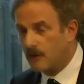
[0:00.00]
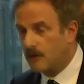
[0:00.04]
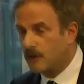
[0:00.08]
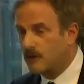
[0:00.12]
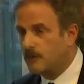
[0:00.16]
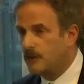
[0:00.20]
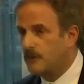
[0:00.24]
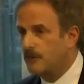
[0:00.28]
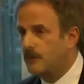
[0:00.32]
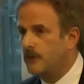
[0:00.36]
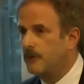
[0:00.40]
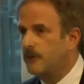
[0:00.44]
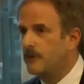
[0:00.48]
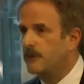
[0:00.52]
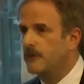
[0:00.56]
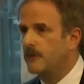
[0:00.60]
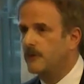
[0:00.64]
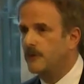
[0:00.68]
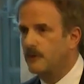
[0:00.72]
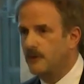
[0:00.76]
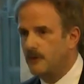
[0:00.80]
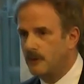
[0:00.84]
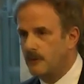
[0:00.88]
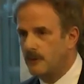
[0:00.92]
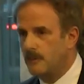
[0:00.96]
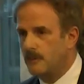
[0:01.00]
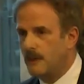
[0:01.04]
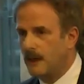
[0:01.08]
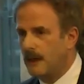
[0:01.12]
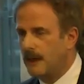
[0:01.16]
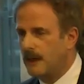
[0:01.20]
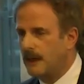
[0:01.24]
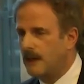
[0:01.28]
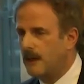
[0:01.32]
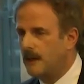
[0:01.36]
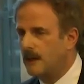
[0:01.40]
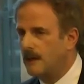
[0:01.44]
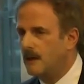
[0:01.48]
contributions you're
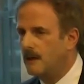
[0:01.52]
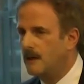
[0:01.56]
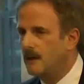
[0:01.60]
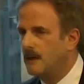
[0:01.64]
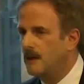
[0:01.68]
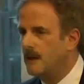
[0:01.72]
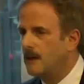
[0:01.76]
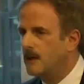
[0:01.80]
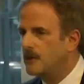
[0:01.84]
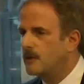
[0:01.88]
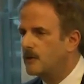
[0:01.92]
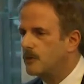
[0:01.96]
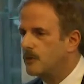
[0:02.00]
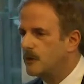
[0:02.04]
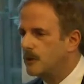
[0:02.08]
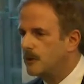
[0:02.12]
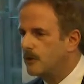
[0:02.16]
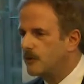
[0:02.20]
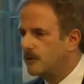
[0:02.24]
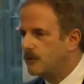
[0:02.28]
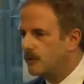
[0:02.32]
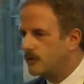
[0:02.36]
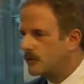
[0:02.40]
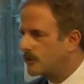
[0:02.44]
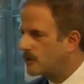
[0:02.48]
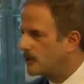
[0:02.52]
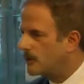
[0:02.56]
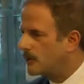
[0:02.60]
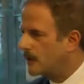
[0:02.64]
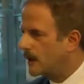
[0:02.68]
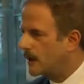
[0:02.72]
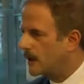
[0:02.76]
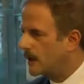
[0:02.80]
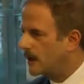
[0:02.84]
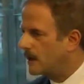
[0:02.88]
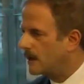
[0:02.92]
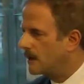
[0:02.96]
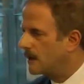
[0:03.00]
making to
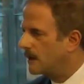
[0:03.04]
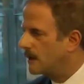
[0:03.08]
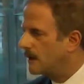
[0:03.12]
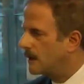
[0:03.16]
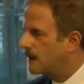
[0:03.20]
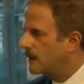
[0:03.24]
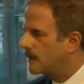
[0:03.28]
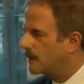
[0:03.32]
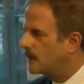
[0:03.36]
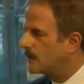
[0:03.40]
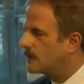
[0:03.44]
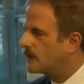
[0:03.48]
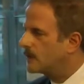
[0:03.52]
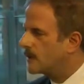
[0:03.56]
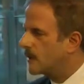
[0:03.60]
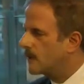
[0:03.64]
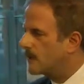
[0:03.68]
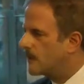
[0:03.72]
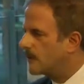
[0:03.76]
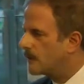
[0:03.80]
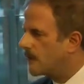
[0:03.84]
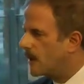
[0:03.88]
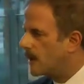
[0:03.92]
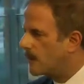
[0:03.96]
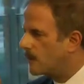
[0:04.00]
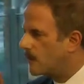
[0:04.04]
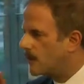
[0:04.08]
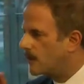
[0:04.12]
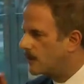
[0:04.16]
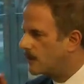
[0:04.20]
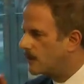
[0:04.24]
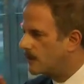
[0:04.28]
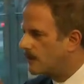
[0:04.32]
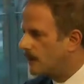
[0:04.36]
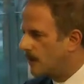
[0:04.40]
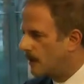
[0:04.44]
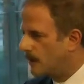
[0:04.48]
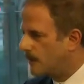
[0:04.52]
ensuring that some of our
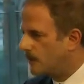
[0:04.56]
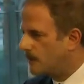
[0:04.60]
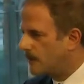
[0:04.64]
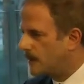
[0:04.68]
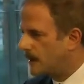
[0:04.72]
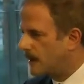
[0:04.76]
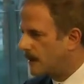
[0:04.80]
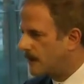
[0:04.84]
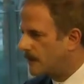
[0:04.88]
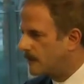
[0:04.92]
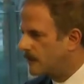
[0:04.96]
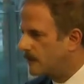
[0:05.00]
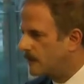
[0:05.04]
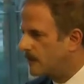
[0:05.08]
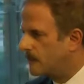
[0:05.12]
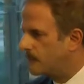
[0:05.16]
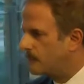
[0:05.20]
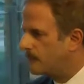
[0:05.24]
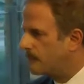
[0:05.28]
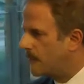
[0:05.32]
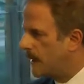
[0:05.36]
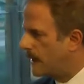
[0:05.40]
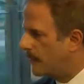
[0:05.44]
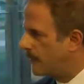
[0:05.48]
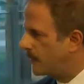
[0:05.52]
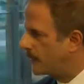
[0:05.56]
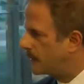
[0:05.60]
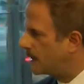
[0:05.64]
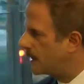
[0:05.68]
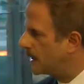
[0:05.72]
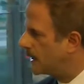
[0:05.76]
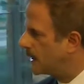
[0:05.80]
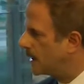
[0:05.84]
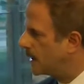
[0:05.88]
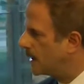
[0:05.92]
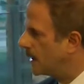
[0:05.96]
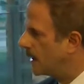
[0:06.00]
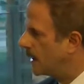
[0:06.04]
most complex,
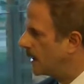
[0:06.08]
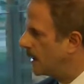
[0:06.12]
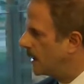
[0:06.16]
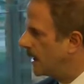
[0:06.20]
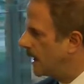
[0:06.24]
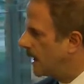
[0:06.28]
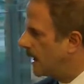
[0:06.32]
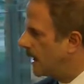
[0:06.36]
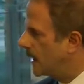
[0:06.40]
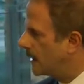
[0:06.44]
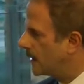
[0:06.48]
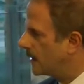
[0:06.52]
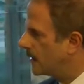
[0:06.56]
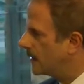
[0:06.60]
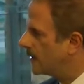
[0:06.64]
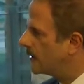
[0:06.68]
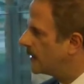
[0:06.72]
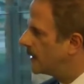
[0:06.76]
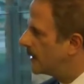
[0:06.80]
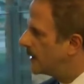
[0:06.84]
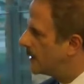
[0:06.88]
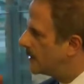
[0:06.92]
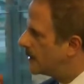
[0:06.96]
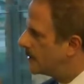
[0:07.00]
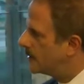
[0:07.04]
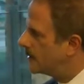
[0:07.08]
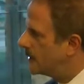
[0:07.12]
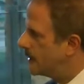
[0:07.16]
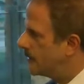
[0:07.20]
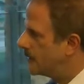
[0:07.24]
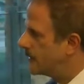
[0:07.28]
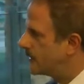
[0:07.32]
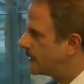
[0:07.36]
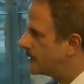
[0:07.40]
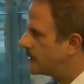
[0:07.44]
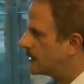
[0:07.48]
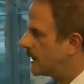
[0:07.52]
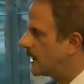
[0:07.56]
baffling, and
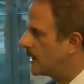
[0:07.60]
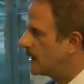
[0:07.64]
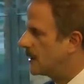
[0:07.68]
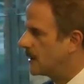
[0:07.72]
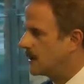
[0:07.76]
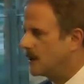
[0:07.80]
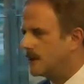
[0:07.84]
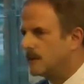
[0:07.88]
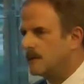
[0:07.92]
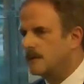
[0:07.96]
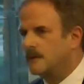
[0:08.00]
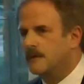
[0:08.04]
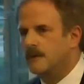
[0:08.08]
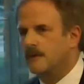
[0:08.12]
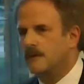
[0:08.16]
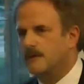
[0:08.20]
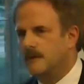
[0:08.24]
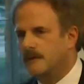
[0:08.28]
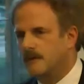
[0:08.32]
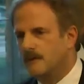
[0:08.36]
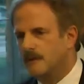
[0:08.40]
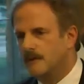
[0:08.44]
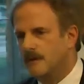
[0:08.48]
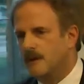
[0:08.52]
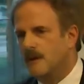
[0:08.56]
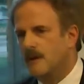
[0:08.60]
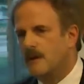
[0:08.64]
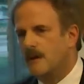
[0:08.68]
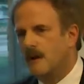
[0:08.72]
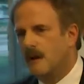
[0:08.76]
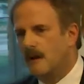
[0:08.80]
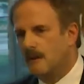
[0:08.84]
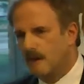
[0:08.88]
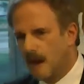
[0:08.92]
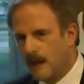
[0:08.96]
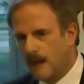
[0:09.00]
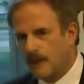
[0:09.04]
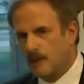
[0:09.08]
devastating illnesses
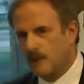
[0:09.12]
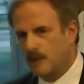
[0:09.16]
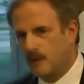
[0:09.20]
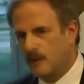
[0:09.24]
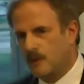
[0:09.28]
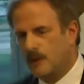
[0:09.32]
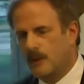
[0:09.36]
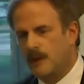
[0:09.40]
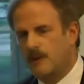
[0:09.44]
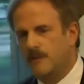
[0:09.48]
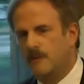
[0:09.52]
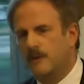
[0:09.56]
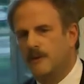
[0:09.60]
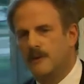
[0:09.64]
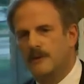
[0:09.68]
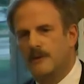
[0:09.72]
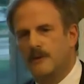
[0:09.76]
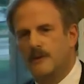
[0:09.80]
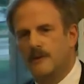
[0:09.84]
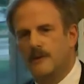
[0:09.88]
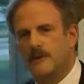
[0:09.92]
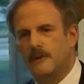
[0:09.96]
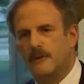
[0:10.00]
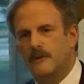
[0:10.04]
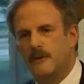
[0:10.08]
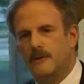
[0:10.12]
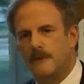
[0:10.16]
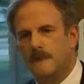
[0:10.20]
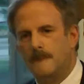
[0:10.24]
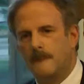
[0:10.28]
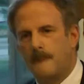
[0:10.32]
are adequately researched.